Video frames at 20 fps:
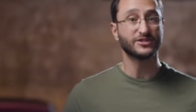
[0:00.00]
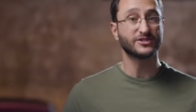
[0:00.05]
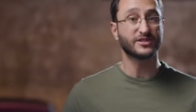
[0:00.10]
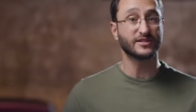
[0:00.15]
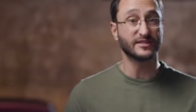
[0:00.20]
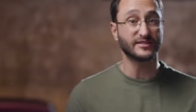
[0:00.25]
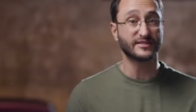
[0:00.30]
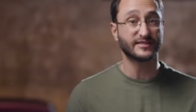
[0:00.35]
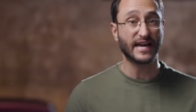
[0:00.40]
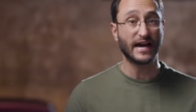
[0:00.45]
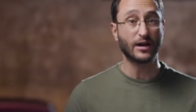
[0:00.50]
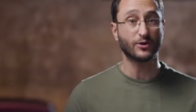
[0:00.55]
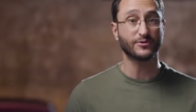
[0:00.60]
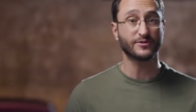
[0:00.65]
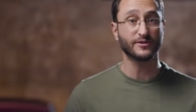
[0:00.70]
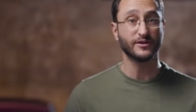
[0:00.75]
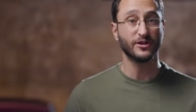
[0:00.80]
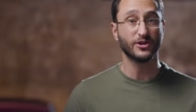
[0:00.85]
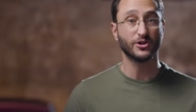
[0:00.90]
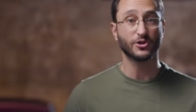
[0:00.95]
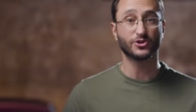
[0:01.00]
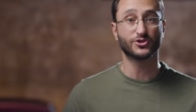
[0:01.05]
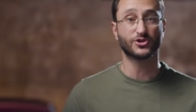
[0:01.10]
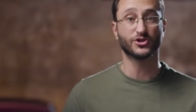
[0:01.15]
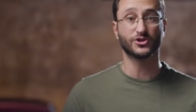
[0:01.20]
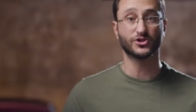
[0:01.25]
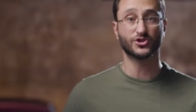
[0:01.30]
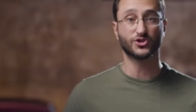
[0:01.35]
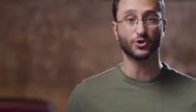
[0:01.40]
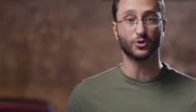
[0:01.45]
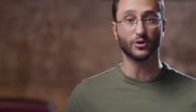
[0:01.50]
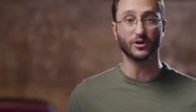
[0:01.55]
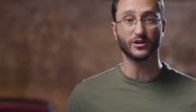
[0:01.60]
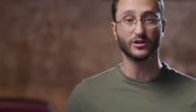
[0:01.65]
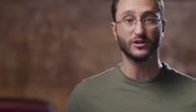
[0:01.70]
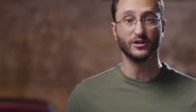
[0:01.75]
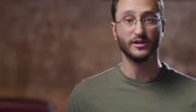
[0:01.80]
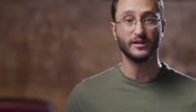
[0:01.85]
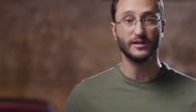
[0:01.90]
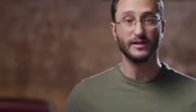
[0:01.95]
to the south or to the shore.
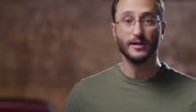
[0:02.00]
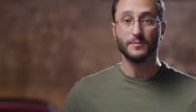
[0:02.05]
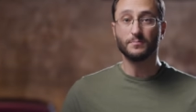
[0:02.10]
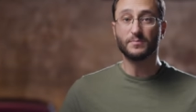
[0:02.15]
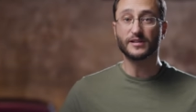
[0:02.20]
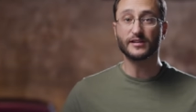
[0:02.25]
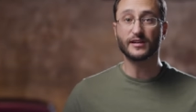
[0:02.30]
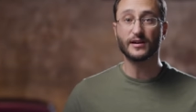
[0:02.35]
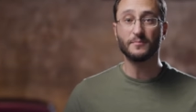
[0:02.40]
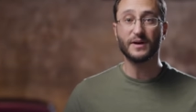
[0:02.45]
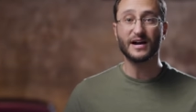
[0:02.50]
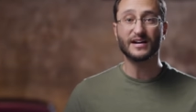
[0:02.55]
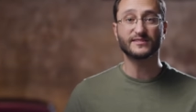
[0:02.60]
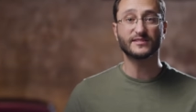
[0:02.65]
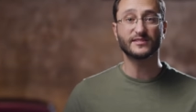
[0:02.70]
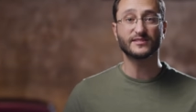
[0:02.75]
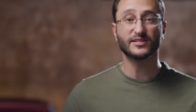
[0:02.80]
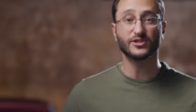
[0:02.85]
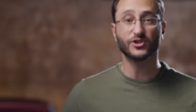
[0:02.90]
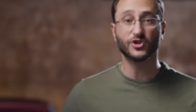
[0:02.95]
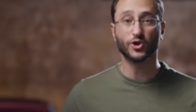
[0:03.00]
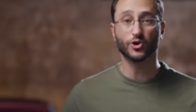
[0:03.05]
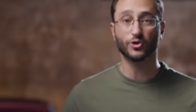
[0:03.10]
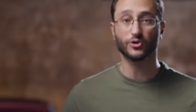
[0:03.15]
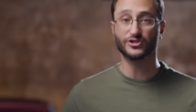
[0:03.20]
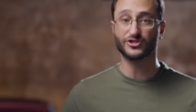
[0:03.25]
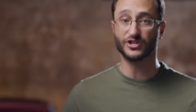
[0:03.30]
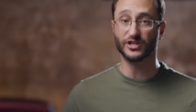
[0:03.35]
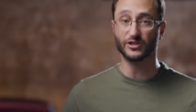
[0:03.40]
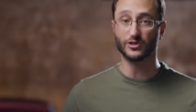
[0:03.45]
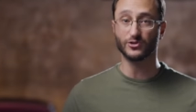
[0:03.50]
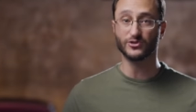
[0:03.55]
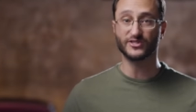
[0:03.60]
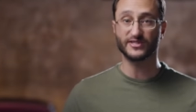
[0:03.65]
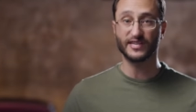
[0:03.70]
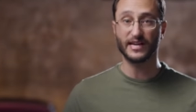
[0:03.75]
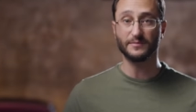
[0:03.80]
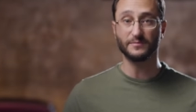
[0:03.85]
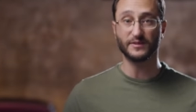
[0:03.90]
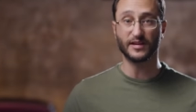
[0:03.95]
But Hamas is encouraging those
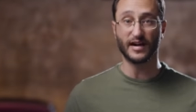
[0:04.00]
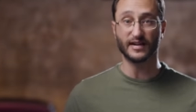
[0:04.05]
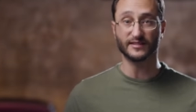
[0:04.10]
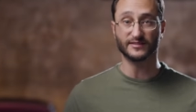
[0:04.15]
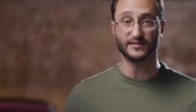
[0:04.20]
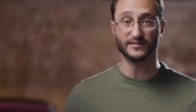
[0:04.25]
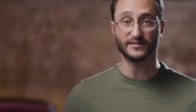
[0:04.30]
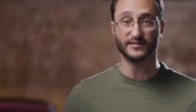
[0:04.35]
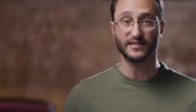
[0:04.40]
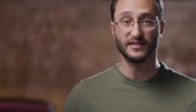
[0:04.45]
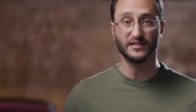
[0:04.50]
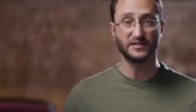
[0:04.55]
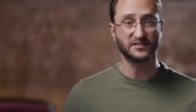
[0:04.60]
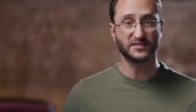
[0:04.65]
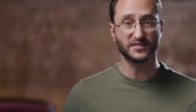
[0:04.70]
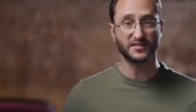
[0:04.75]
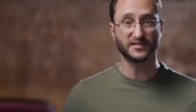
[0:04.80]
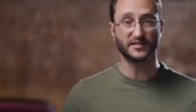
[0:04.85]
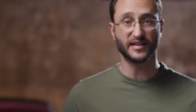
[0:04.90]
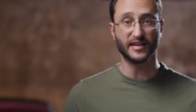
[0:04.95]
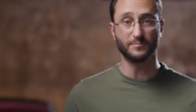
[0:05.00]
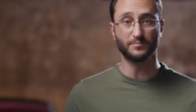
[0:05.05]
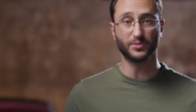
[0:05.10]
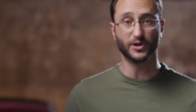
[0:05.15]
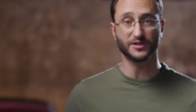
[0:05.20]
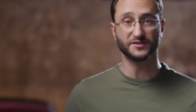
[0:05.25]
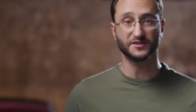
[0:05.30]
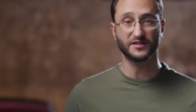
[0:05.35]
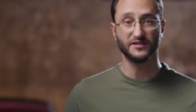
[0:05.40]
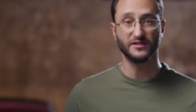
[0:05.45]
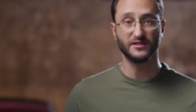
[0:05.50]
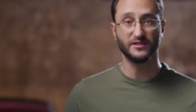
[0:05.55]
same Gazans to stay put